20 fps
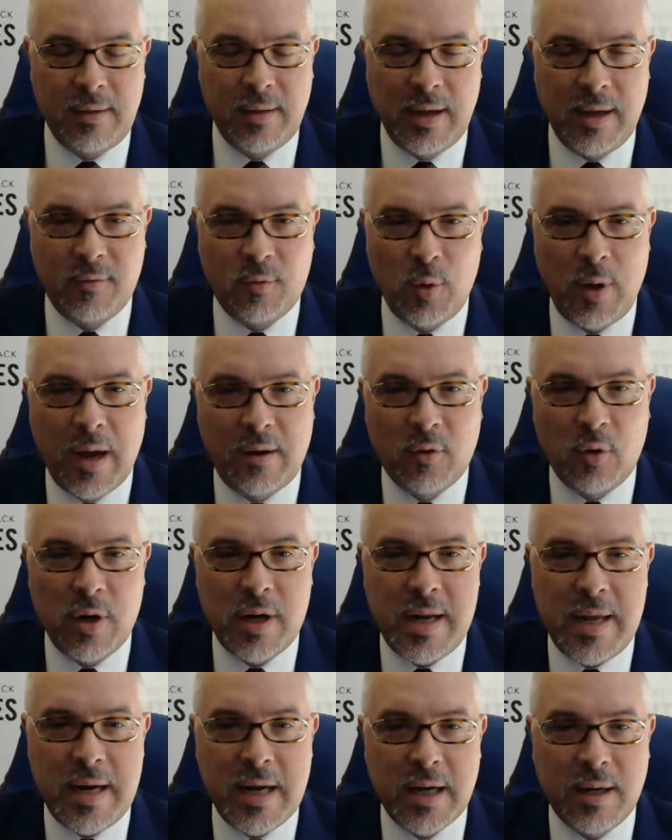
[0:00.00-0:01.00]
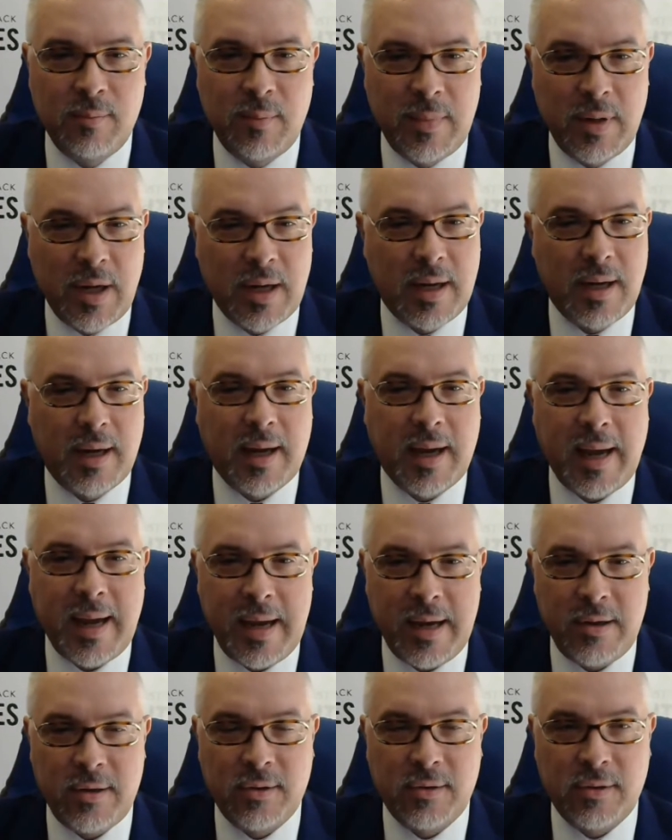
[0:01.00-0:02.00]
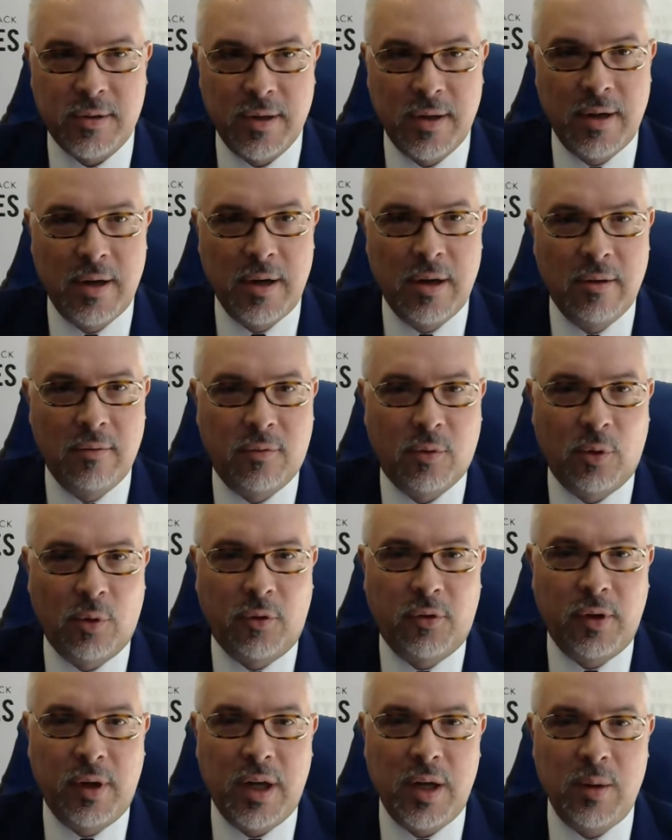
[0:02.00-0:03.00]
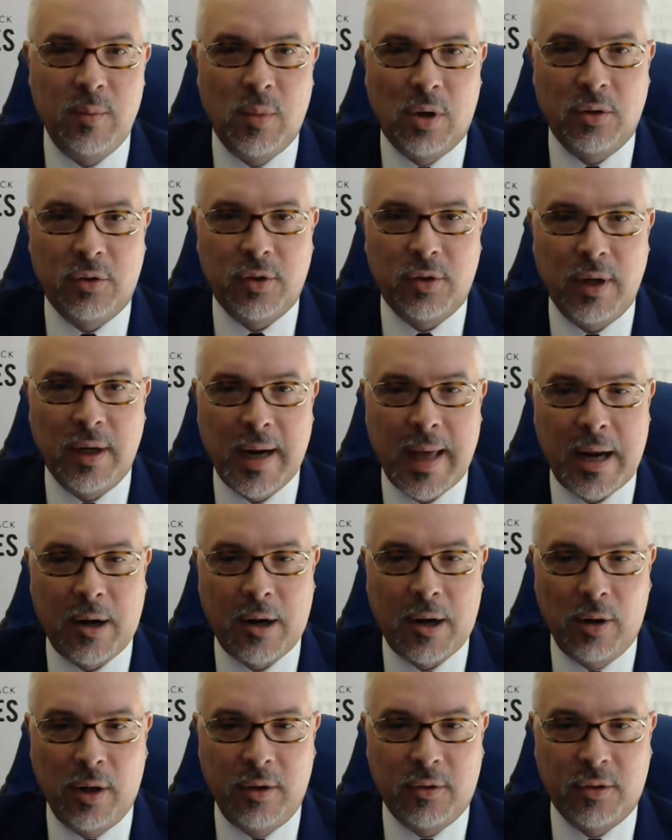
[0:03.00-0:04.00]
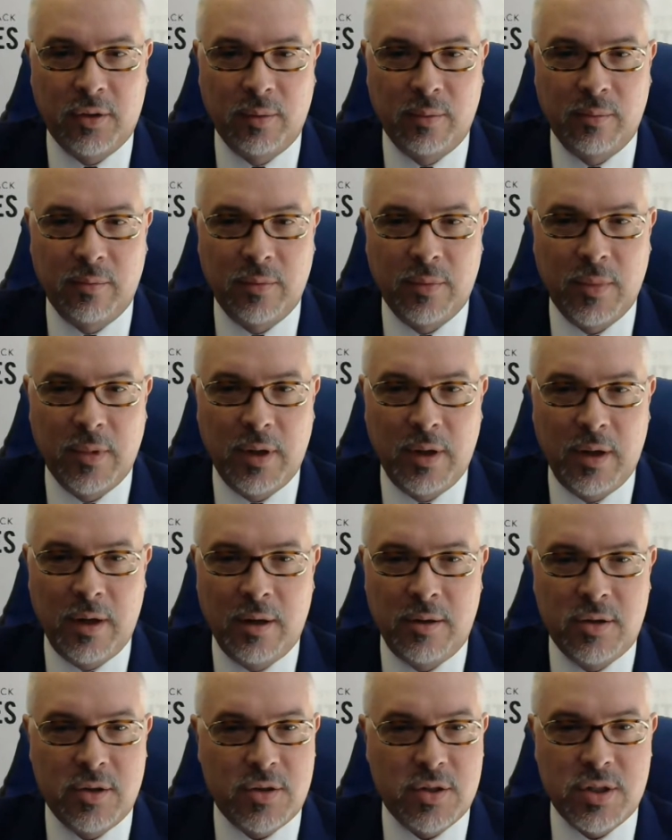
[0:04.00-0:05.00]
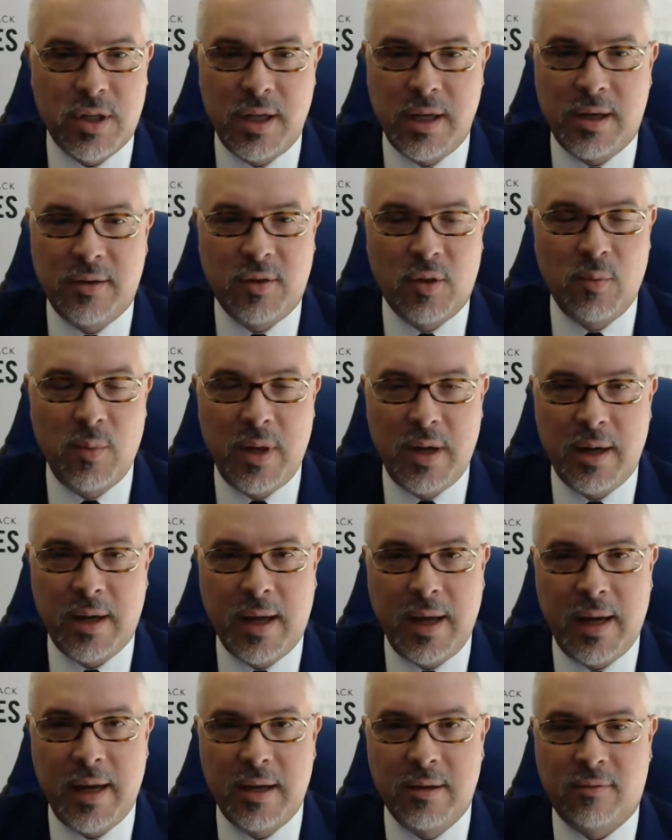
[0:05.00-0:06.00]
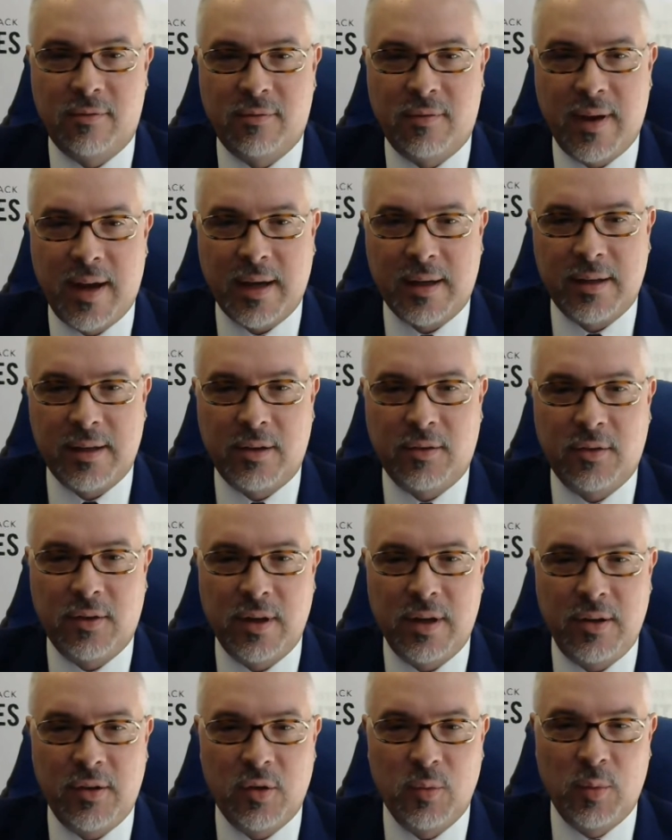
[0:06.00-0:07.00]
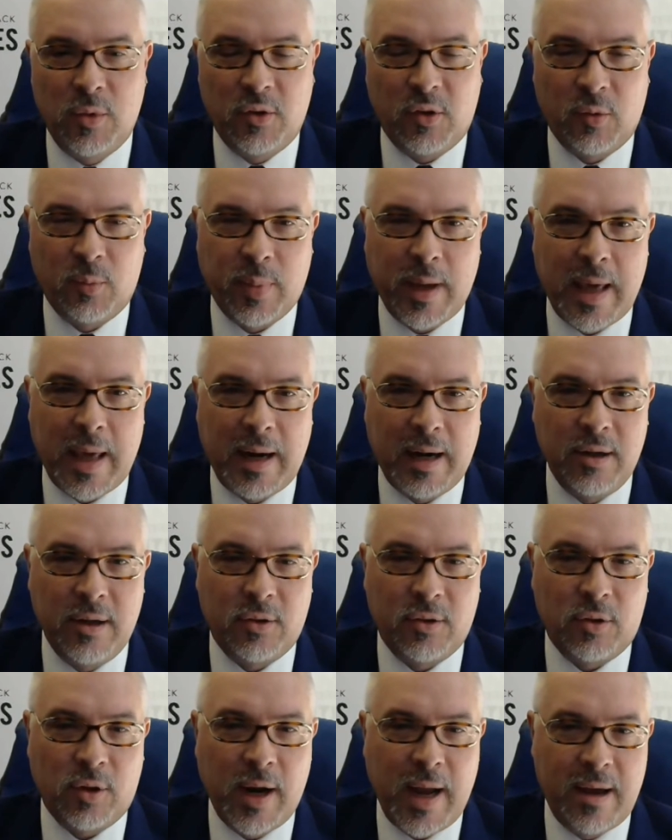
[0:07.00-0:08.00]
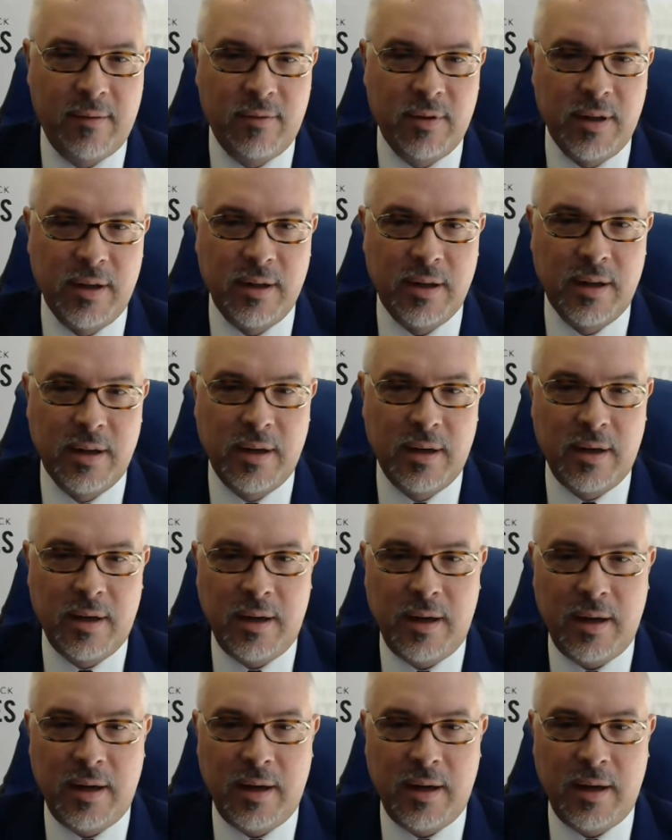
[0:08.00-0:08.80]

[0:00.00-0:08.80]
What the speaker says: I think if we ever needed to make a case for city multilateralism, Just think of the mitigating effect that cities and municipalities are having